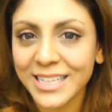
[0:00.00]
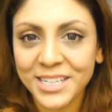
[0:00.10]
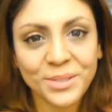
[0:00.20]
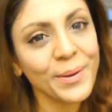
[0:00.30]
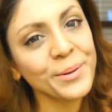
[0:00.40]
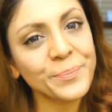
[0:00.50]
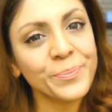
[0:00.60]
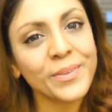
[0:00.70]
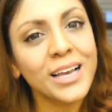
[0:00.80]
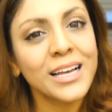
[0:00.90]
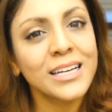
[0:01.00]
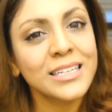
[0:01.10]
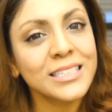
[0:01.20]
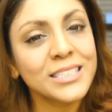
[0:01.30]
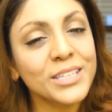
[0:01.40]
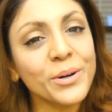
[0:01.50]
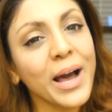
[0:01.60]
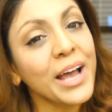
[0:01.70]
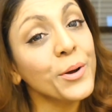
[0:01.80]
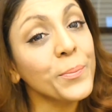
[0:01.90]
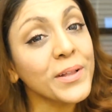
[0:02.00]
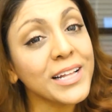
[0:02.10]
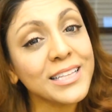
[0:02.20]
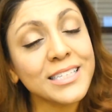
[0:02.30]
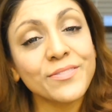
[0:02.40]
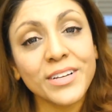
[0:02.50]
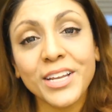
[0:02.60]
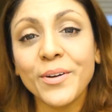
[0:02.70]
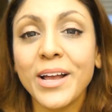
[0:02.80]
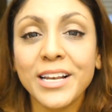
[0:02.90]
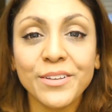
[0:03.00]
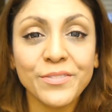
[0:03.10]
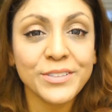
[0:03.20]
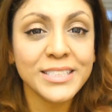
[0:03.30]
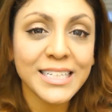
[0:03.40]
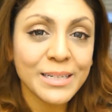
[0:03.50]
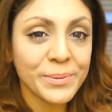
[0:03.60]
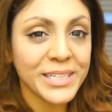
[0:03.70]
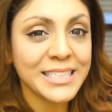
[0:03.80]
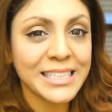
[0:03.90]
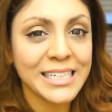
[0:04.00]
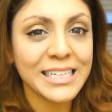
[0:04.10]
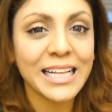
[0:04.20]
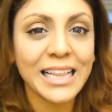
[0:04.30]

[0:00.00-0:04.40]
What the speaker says: Day as well. So I hope you liked this video, and if you did, please click